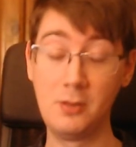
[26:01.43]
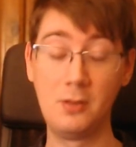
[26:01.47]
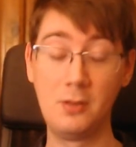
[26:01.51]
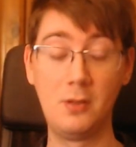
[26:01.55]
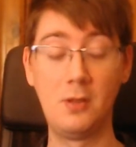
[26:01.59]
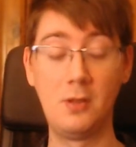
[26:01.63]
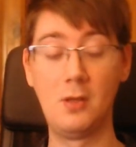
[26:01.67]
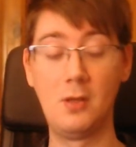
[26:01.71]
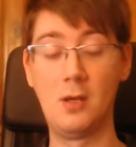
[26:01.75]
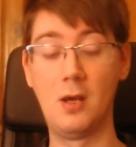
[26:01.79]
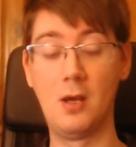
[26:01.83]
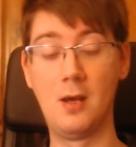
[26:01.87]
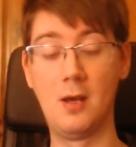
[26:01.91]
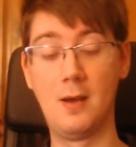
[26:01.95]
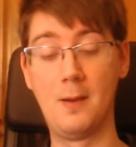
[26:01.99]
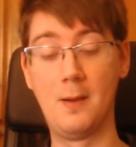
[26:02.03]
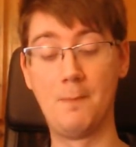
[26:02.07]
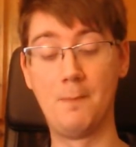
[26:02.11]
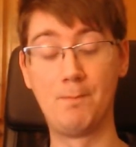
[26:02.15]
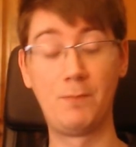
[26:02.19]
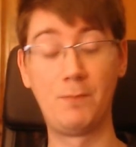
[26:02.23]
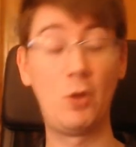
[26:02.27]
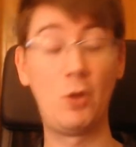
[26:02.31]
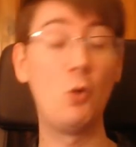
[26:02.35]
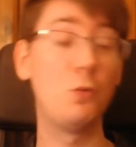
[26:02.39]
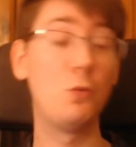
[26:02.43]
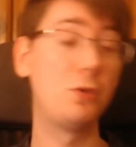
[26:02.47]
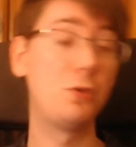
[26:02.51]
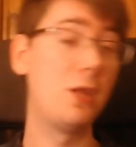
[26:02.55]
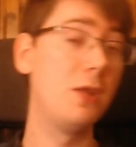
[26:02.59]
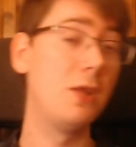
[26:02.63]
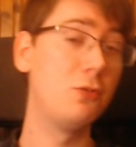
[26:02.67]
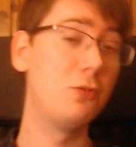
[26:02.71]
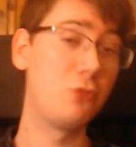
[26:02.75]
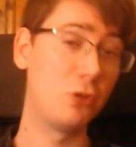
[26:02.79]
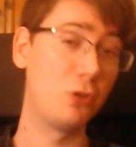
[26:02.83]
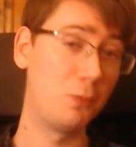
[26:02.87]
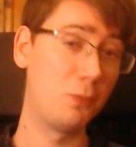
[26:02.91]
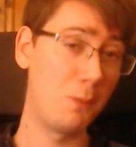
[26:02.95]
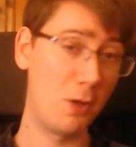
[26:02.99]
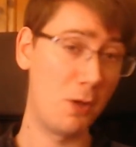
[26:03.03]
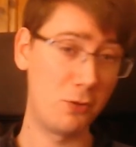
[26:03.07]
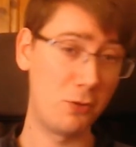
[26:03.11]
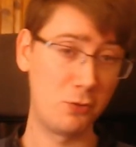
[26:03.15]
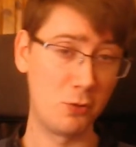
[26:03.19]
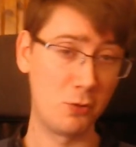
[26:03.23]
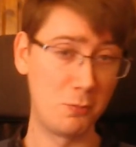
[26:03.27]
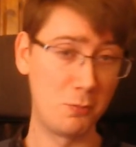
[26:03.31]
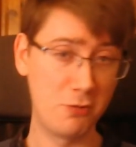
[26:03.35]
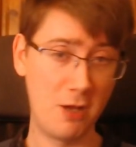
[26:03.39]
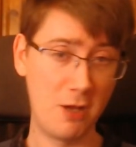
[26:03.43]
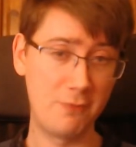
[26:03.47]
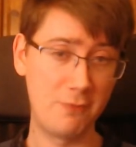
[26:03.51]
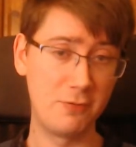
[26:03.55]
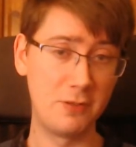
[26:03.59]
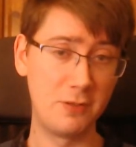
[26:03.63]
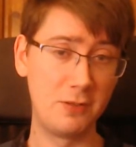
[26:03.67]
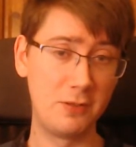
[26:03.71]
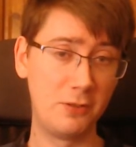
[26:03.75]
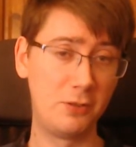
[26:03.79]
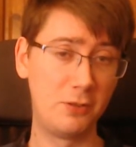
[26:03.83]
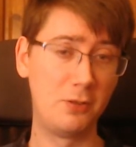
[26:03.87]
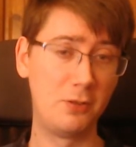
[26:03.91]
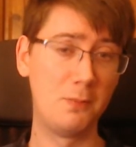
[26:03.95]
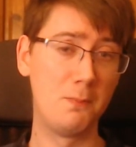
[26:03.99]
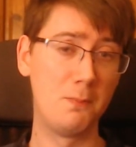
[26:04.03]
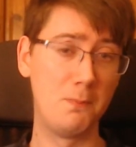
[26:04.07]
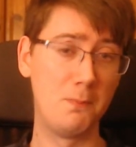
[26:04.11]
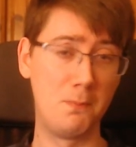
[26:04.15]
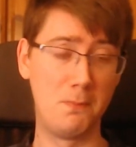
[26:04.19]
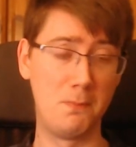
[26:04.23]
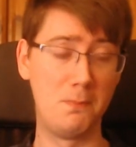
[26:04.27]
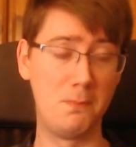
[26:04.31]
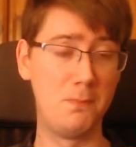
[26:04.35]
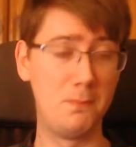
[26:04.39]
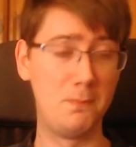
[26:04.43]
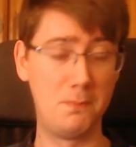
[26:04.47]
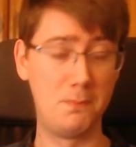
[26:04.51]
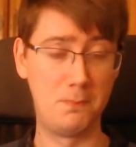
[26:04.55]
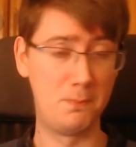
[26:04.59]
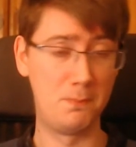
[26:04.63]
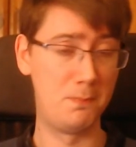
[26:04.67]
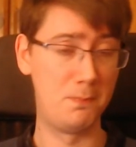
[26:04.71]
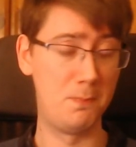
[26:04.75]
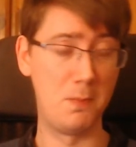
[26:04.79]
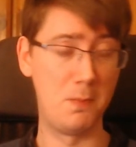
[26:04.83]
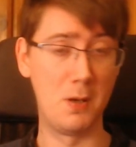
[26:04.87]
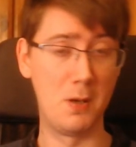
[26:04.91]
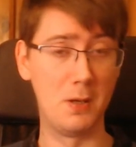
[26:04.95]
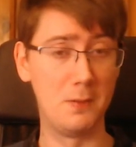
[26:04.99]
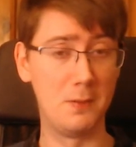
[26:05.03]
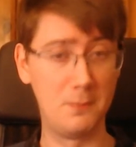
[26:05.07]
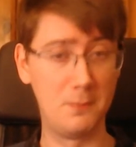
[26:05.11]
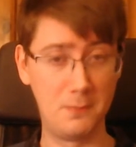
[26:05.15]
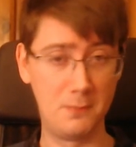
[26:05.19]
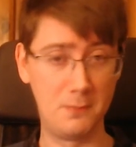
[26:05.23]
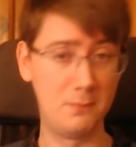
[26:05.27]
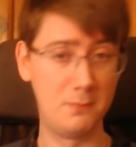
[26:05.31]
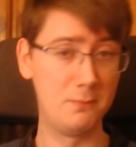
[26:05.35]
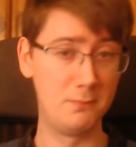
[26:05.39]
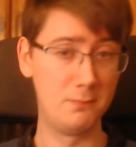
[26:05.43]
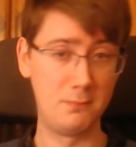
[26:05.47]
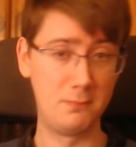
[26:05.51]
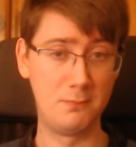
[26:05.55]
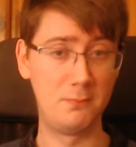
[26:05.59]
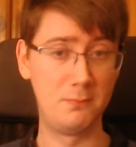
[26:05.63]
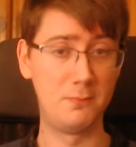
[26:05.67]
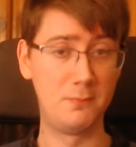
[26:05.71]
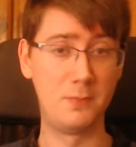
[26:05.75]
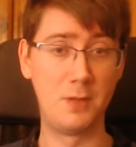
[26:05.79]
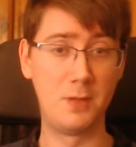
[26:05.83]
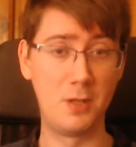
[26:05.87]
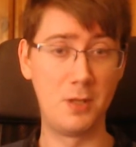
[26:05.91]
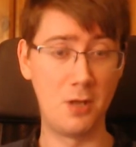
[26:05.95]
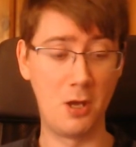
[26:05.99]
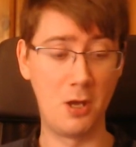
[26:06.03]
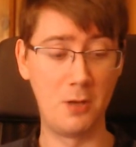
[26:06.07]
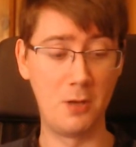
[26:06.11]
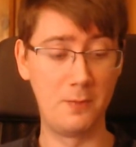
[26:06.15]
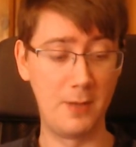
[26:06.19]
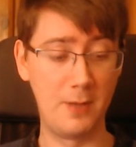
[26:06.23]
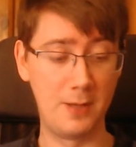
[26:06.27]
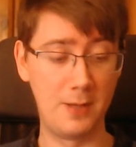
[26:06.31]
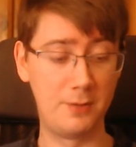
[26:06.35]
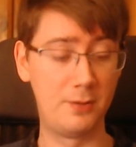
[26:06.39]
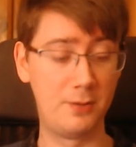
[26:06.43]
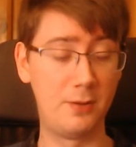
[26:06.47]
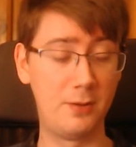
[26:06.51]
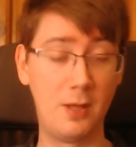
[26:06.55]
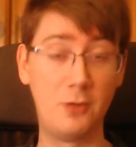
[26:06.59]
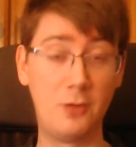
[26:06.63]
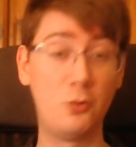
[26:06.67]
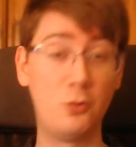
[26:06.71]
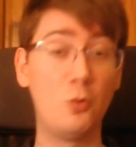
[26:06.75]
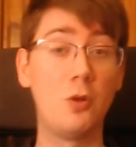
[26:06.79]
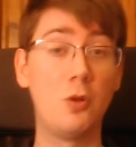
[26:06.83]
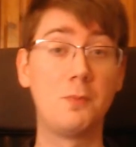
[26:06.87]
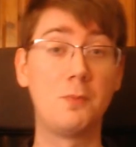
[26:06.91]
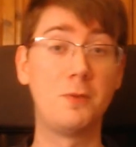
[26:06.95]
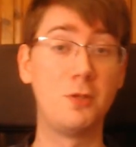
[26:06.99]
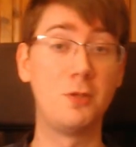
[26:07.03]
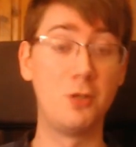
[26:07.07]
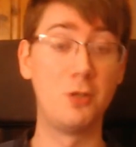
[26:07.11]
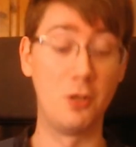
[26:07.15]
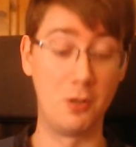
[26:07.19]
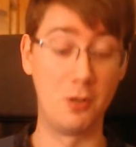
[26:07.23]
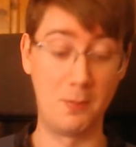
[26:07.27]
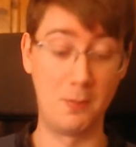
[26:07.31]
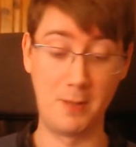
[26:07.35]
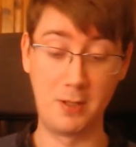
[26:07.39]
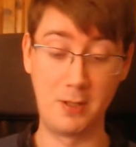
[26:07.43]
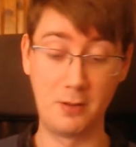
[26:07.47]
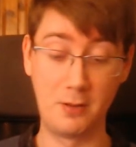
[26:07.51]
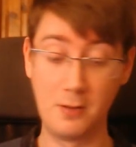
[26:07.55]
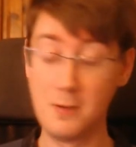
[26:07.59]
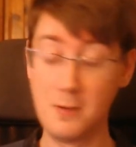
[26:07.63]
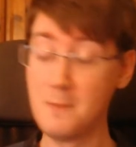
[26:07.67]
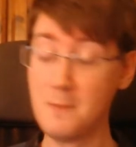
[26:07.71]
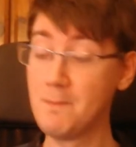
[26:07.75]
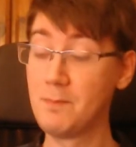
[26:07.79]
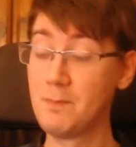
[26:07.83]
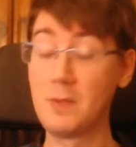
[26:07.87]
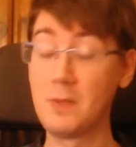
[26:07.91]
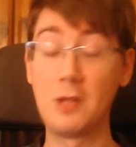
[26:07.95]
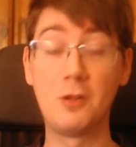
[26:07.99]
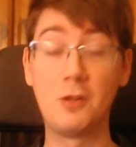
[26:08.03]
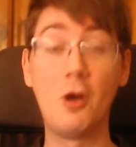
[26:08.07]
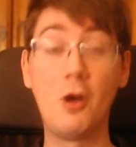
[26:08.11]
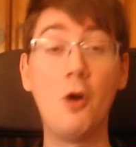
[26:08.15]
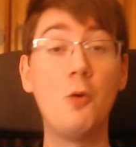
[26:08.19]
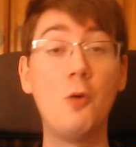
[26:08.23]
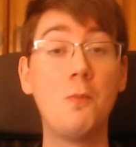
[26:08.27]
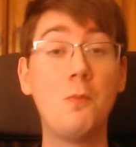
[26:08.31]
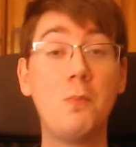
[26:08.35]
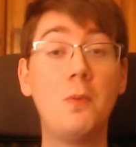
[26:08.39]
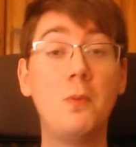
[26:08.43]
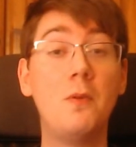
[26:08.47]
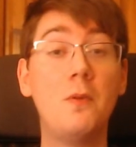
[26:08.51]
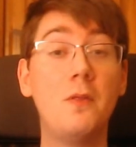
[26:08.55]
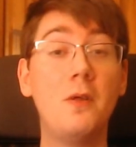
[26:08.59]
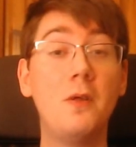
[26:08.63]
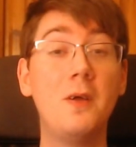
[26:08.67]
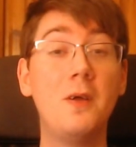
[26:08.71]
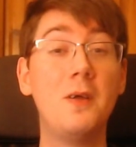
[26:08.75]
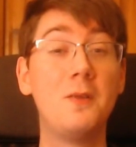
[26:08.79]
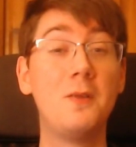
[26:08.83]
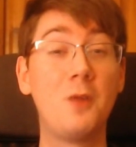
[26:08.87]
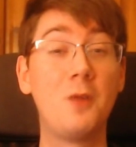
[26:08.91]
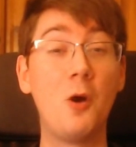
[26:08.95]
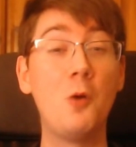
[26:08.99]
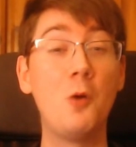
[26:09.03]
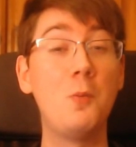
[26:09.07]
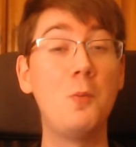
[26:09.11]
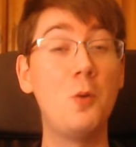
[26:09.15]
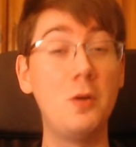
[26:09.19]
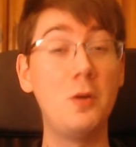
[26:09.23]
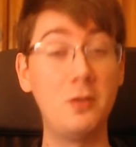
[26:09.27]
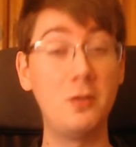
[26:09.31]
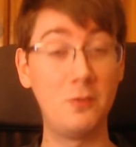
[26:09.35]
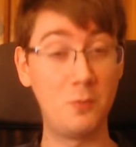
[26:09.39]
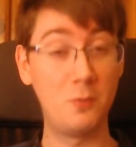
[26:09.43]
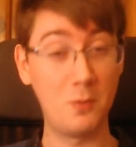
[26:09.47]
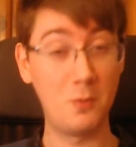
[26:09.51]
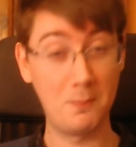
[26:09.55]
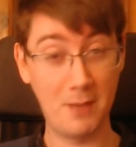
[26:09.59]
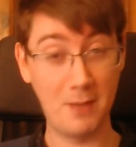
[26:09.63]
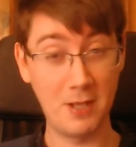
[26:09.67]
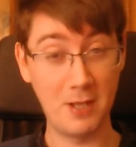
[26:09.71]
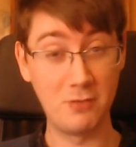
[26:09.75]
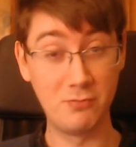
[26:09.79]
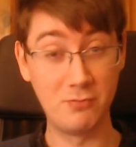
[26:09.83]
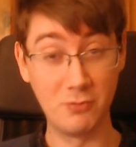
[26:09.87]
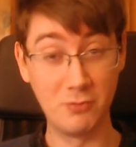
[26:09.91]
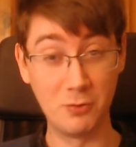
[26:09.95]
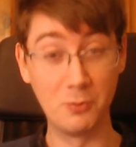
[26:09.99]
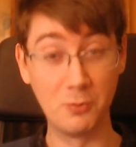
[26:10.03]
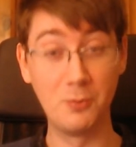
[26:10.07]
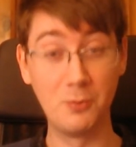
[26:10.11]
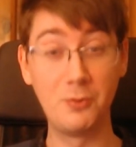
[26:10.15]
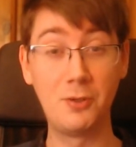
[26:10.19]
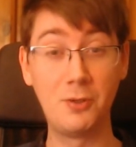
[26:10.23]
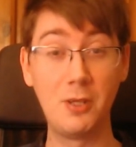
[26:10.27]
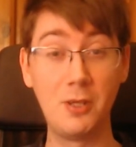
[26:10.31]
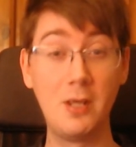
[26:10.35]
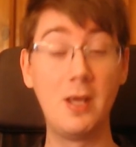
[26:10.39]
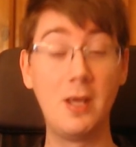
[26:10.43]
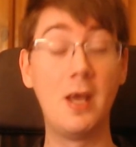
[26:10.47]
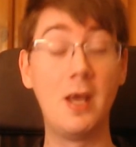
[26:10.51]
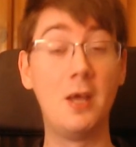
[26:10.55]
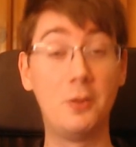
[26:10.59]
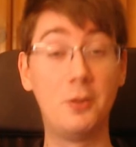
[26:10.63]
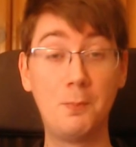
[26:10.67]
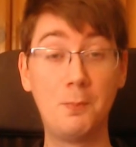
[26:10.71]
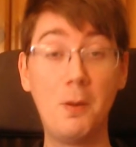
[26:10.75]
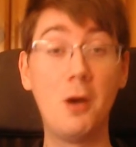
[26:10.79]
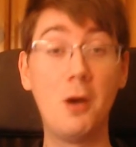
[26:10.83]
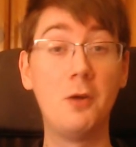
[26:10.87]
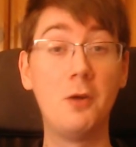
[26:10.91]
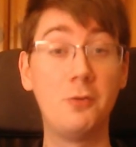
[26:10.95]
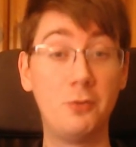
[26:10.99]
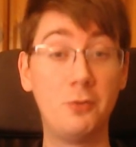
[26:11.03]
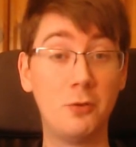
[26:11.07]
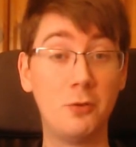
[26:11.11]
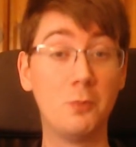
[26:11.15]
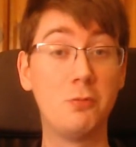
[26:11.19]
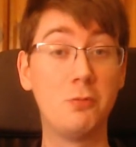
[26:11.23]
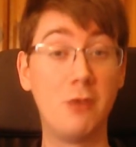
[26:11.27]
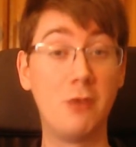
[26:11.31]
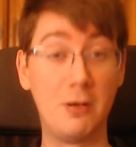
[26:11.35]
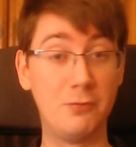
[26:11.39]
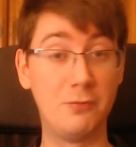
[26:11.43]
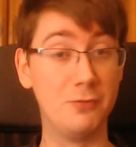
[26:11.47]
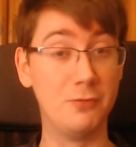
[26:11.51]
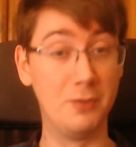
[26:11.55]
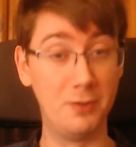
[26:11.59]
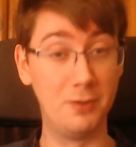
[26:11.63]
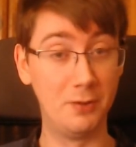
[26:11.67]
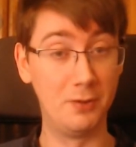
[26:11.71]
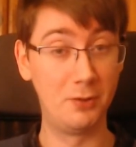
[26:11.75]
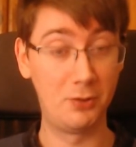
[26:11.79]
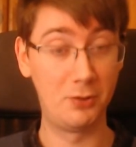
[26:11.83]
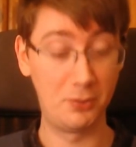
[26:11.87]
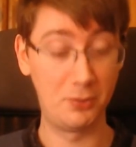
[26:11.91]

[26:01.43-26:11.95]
Of course, it is just personal preference, but you know, it's all up to you. I mean, the whole point of one page rules is personal preference.